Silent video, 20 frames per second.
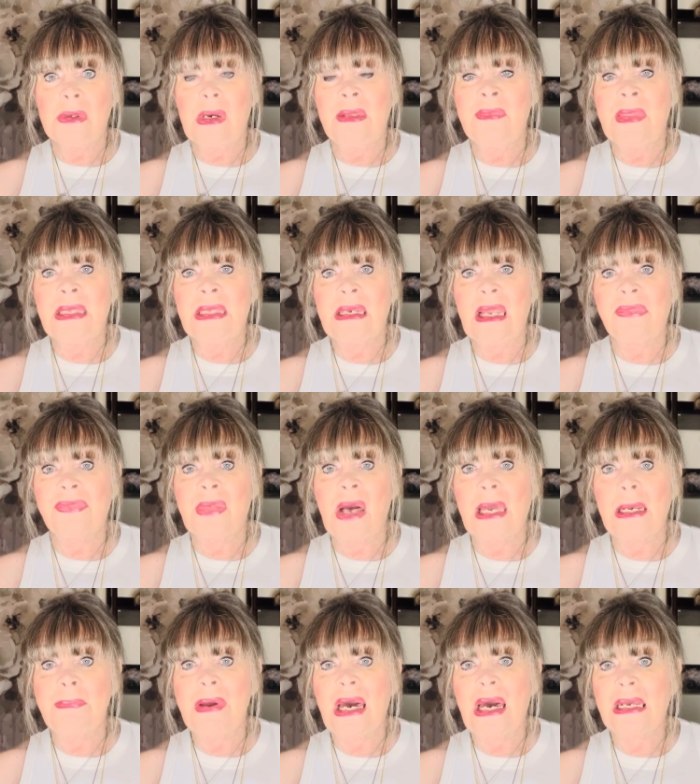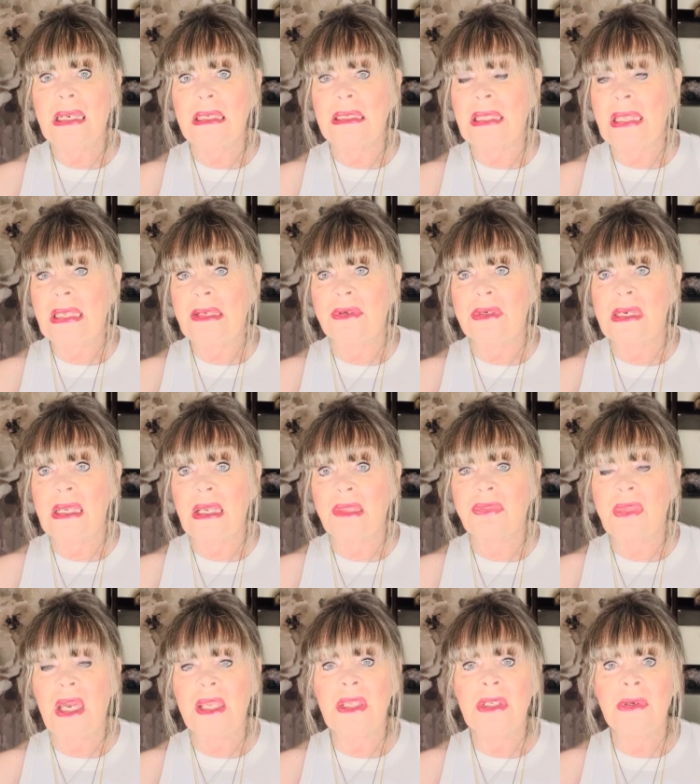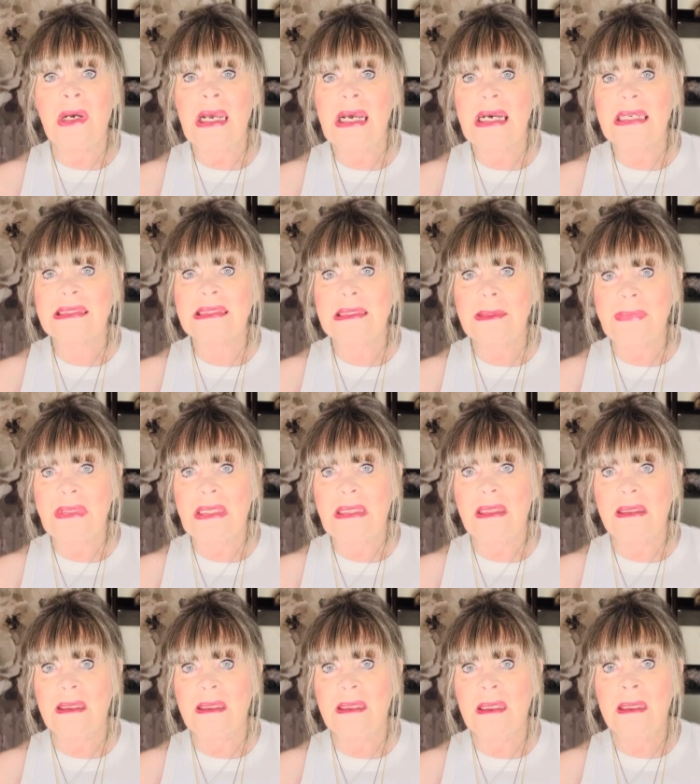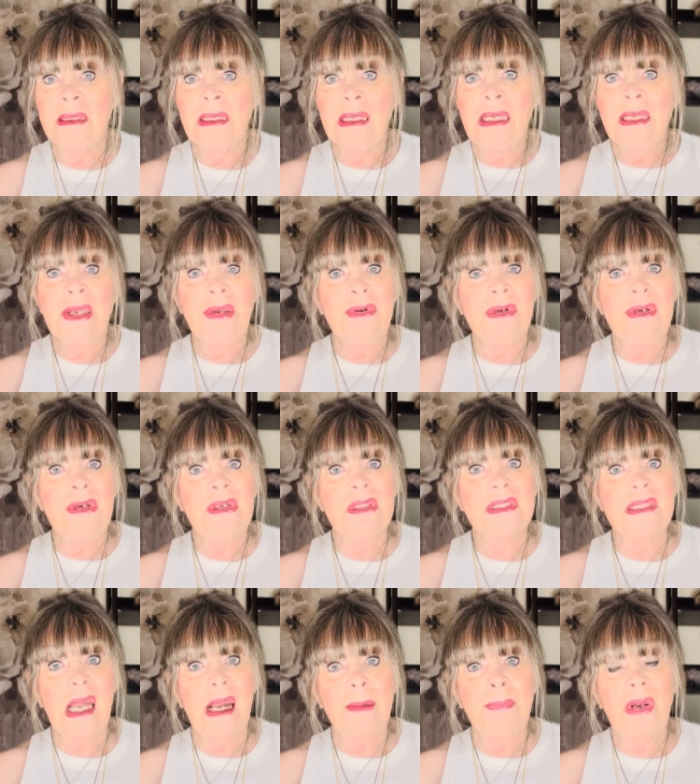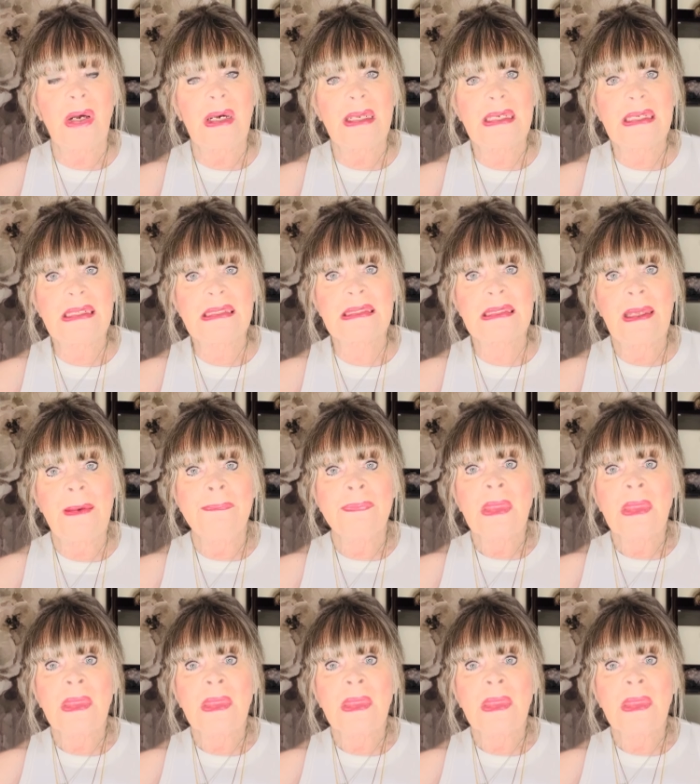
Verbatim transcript: And then I thought about it later and I thought, you know, it has to be the Karin Herzog products.